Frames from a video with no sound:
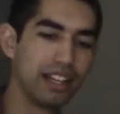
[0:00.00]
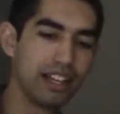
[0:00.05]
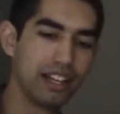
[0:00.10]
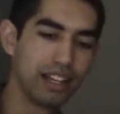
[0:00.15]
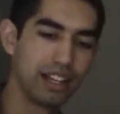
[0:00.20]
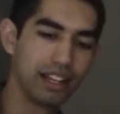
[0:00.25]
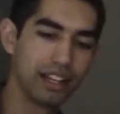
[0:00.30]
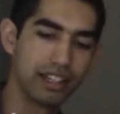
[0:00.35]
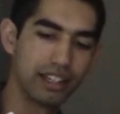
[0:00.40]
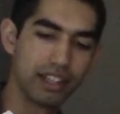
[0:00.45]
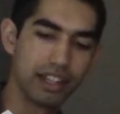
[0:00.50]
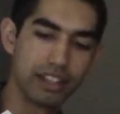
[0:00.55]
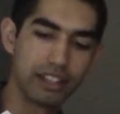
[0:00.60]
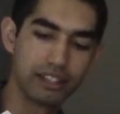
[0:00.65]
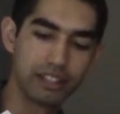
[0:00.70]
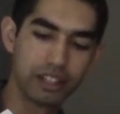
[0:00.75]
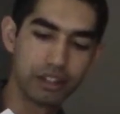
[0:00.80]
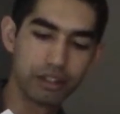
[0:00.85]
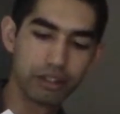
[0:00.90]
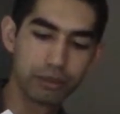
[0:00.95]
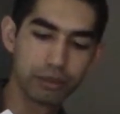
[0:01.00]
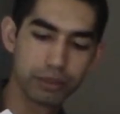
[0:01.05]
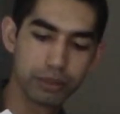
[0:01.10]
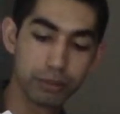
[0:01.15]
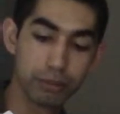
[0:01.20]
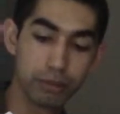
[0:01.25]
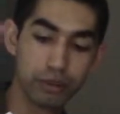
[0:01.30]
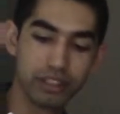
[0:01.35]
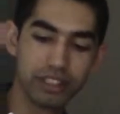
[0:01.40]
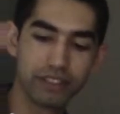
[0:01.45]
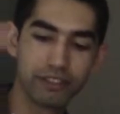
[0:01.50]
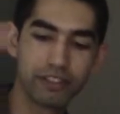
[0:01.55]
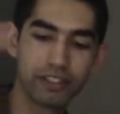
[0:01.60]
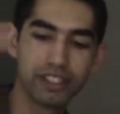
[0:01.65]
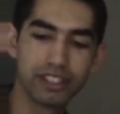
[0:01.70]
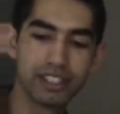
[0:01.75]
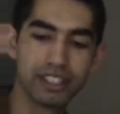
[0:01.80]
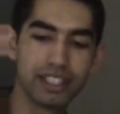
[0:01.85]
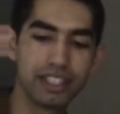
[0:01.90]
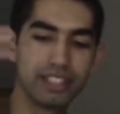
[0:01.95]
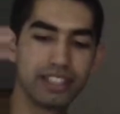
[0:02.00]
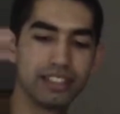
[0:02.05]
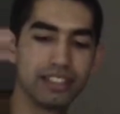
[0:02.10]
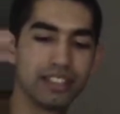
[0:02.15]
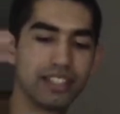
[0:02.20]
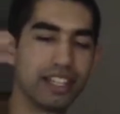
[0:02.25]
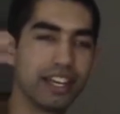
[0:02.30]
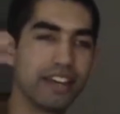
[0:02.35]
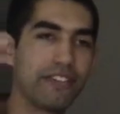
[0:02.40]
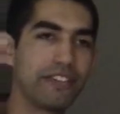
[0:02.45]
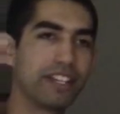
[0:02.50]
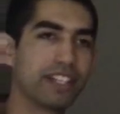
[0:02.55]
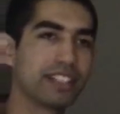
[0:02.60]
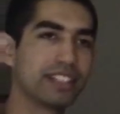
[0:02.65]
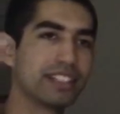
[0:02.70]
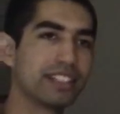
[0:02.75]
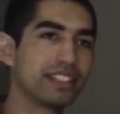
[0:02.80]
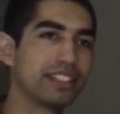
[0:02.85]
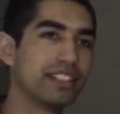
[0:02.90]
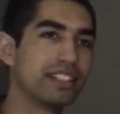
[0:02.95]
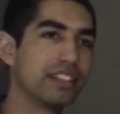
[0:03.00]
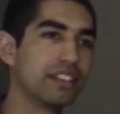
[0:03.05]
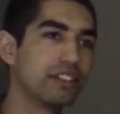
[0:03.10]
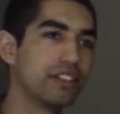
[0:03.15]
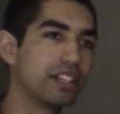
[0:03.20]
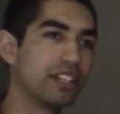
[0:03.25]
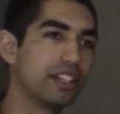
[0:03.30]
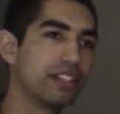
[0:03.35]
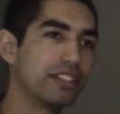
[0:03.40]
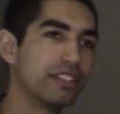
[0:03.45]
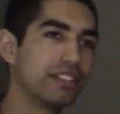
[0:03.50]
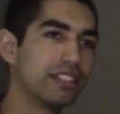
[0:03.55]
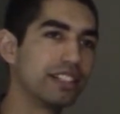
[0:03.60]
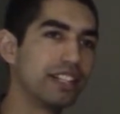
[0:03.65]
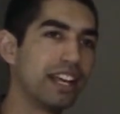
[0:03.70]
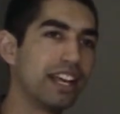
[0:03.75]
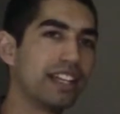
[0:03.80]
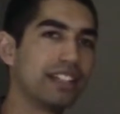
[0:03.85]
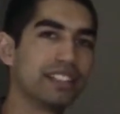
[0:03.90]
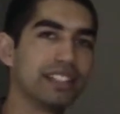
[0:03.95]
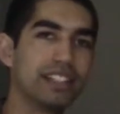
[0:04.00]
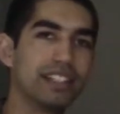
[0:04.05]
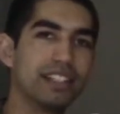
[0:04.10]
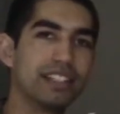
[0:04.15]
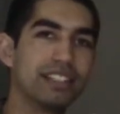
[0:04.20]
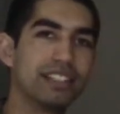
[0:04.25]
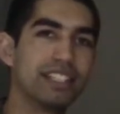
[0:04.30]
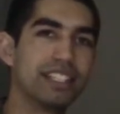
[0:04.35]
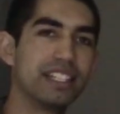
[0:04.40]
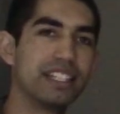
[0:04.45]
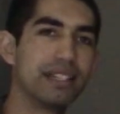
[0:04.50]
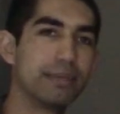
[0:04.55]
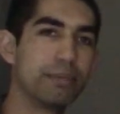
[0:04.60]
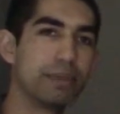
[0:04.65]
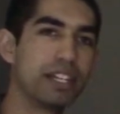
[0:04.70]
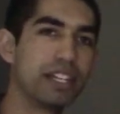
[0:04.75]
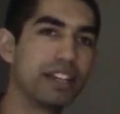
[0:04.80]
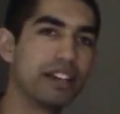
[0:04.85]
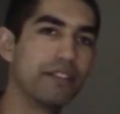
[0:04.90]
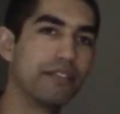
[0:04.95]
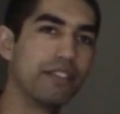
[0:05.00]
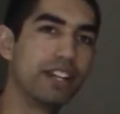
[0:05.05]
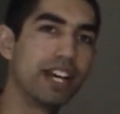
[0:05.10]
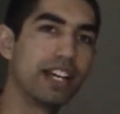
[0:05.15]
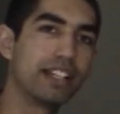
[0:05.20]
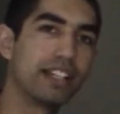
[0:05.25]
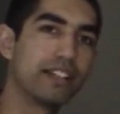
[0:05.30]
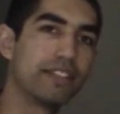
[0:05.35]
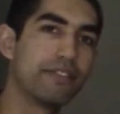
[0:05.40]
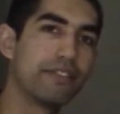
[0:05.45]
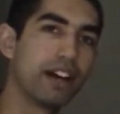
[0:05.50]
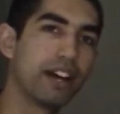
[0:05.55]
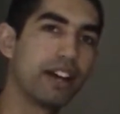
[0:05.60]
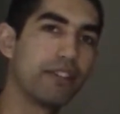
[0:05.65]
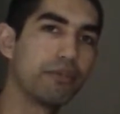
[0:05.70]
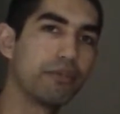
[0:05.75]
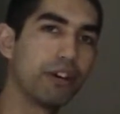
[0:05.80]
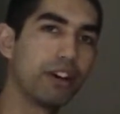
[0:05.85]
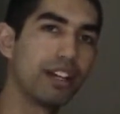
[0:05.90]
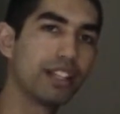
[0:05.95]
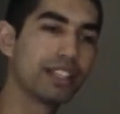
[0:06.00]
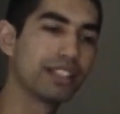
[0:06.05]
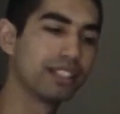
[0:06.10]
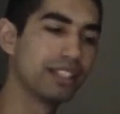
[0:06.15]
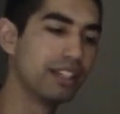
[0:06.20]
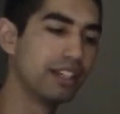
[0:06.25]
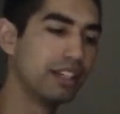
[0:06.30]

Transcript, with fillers: Uh, another noticeable difference is the FX6300 has a TDP of 95 watts,